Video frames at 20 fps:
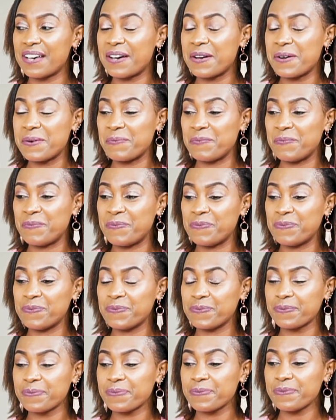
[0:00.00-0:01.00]

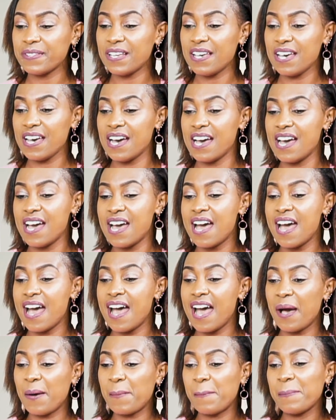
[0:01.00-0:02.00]

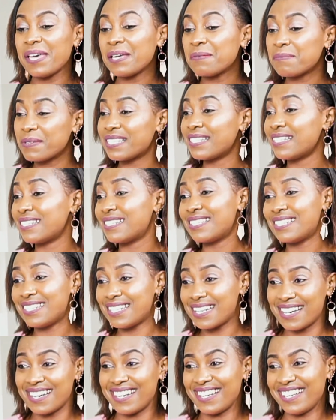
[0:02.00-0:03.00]
me and my
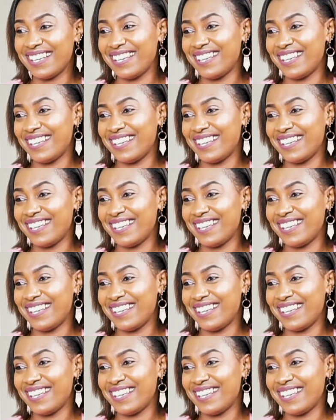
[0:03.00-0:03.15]
sister